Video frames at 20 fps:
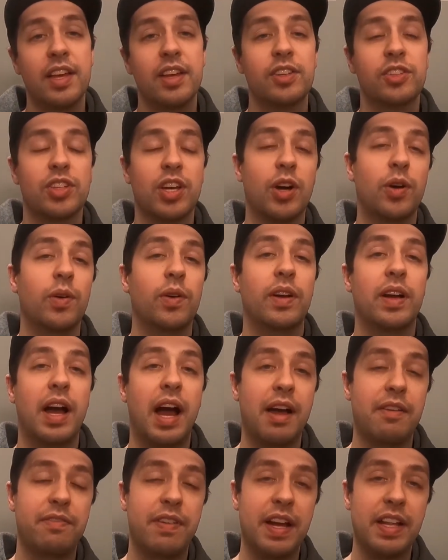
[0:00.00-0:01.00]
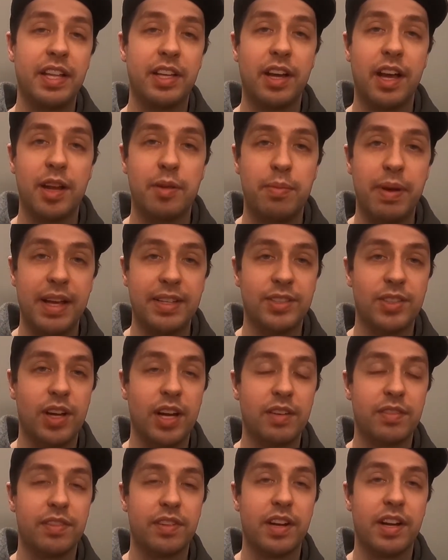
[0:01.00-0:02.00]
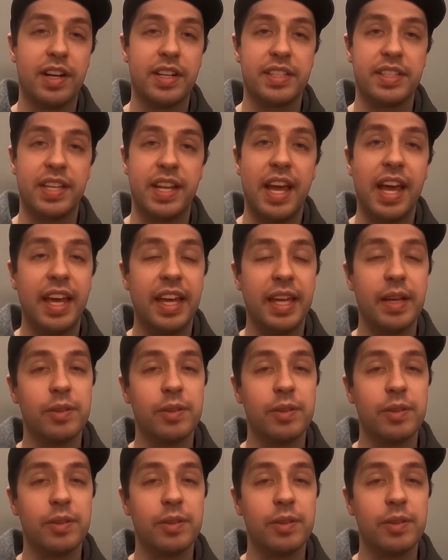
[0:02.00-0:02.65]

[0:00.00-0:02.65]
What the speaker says: So I finally got a best offer on it today.